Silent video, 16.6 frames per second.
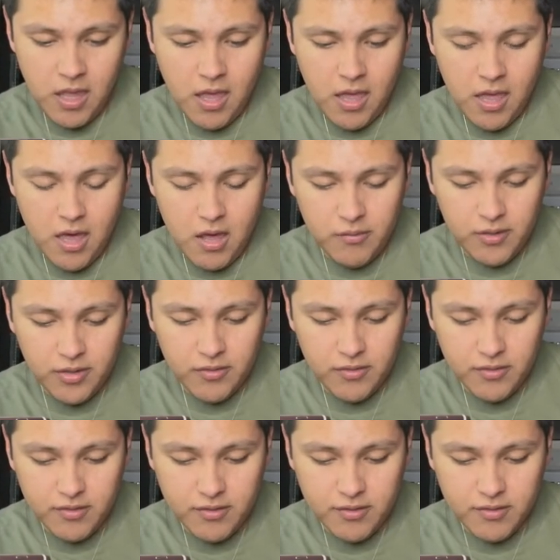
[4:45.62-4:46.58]
How would I
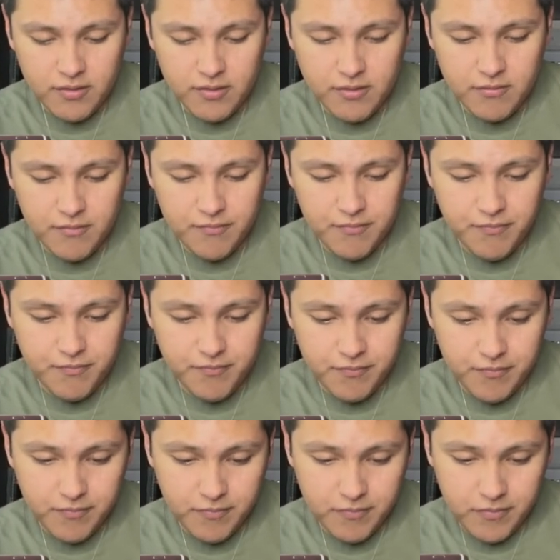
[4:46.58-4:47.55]
use this?
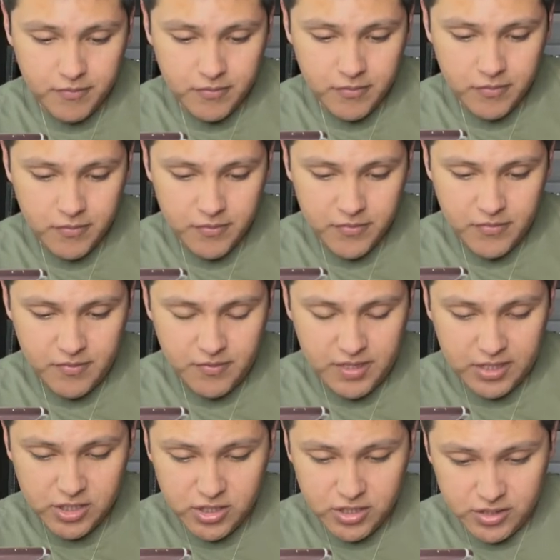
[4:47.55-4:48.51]

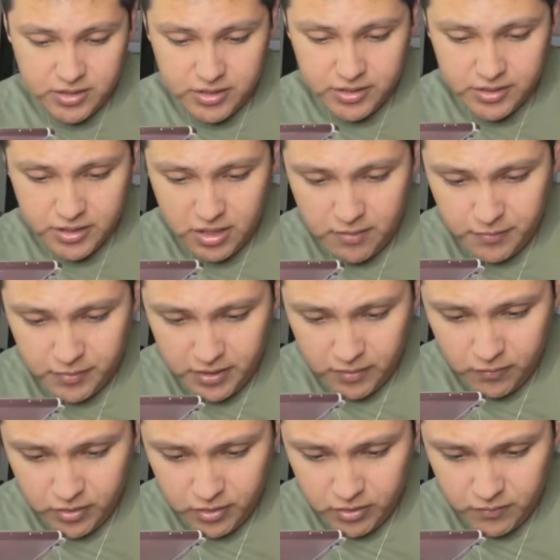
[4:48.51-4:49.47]
Directions. Apply
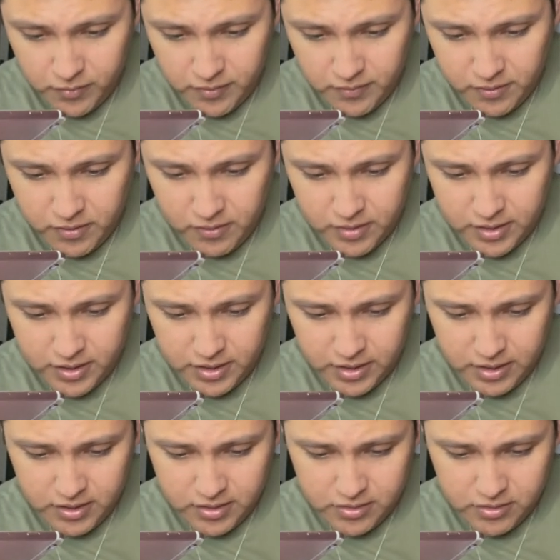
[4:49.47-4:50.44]
one or two pumps to
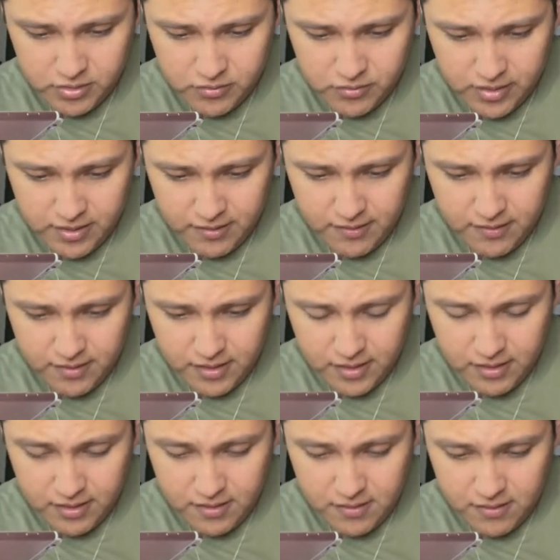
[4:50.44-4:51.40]
clean dry
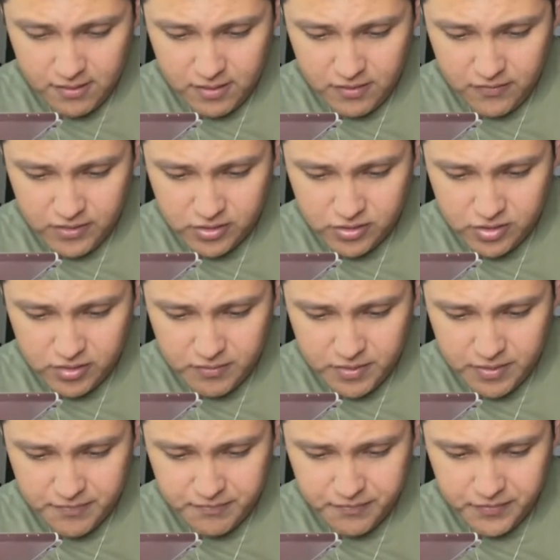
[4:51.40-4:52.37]
skin as a leave-on
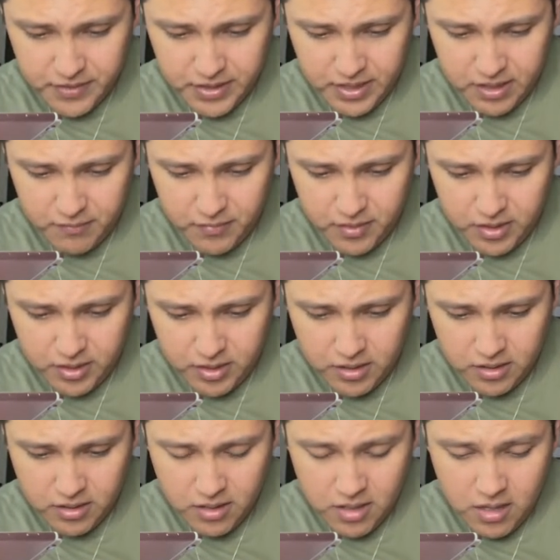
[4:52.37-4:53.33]
treatment. Can be
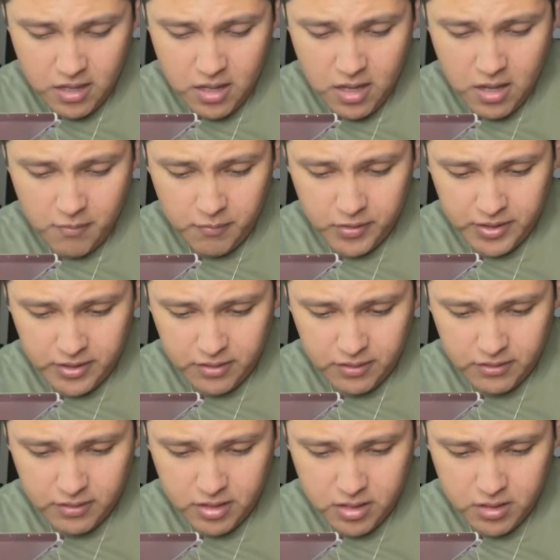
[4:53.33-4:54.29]
applied
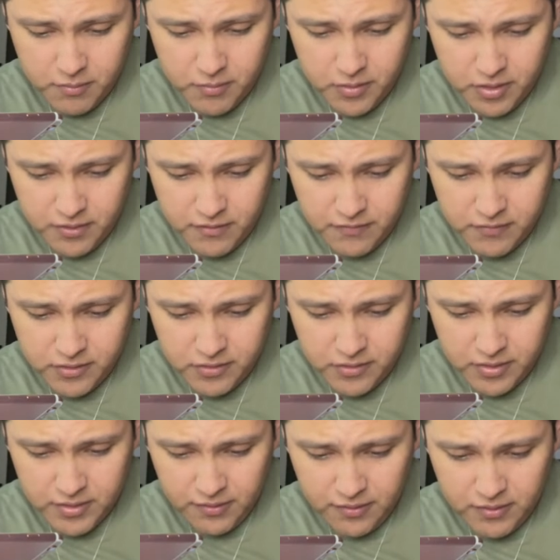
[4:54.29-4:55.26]
on top of
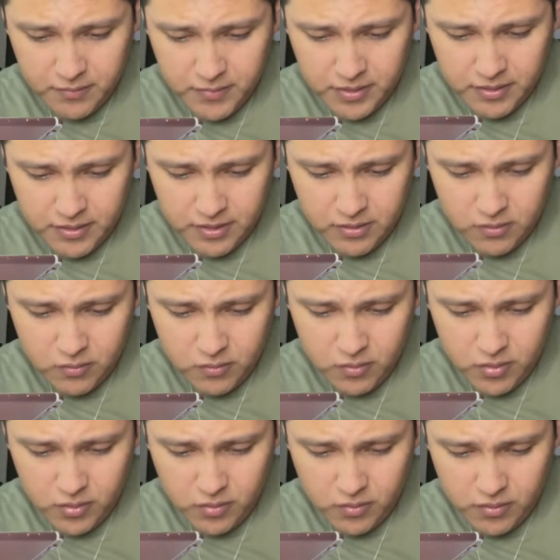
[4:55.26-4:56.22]
Luna Sleeping Night
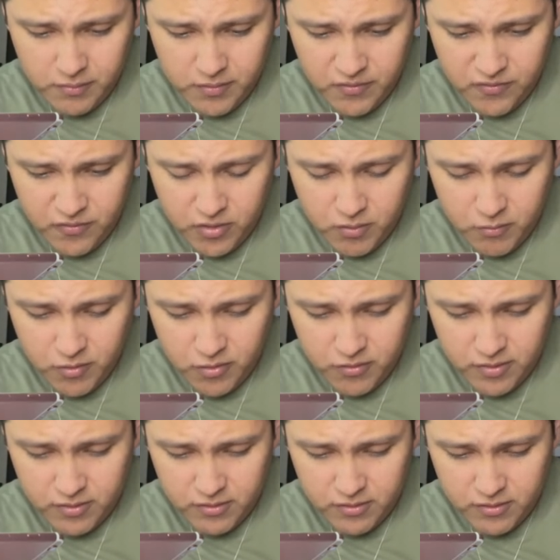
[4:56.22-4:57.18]
Oil and before your
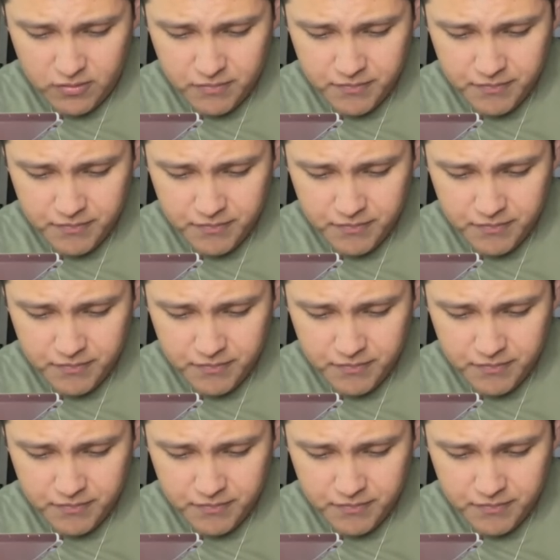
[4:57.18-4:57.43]
moisturizer.